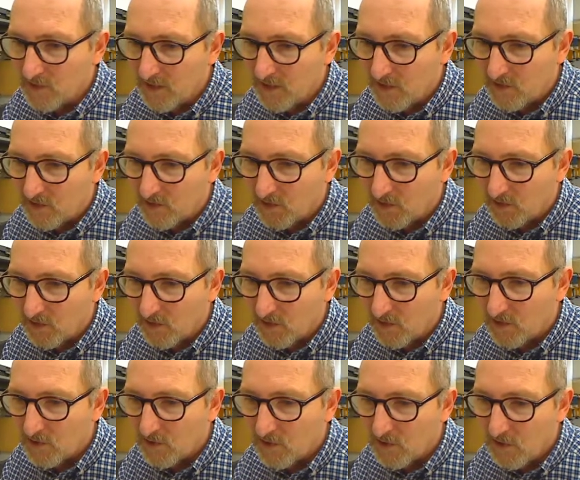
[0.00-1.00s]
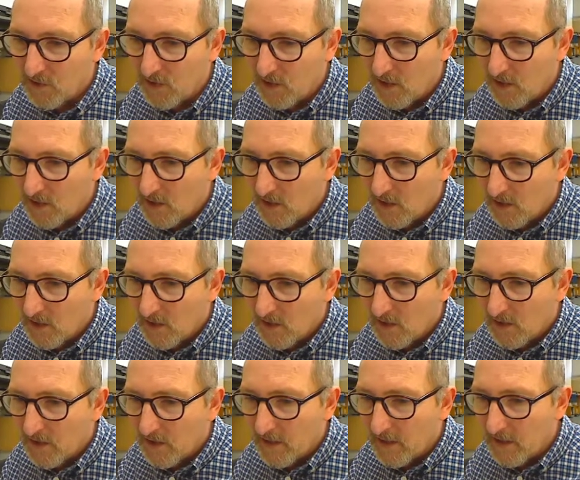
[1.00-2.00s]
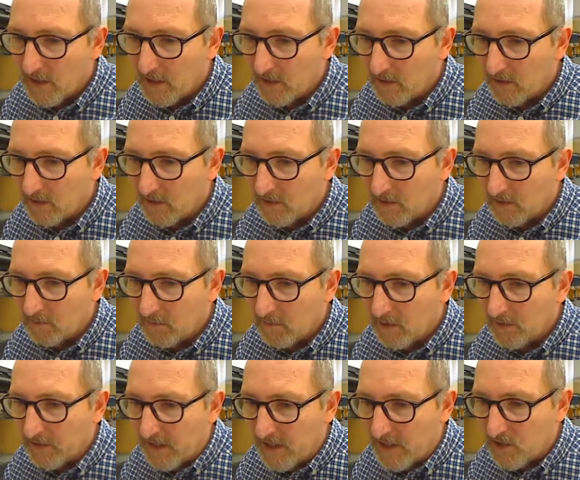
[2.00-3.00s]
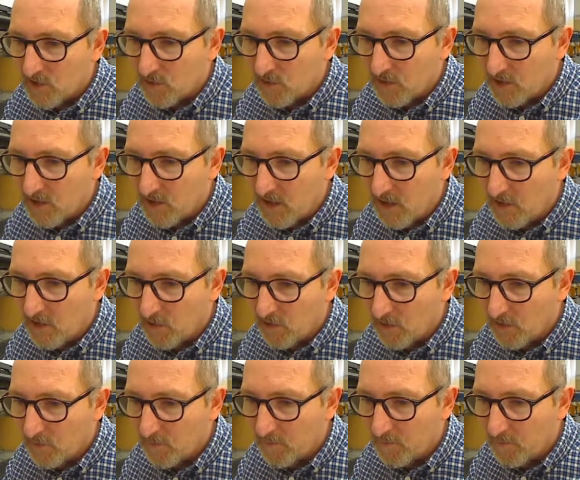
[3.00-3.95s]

next to this, and a bit of an asterisk here and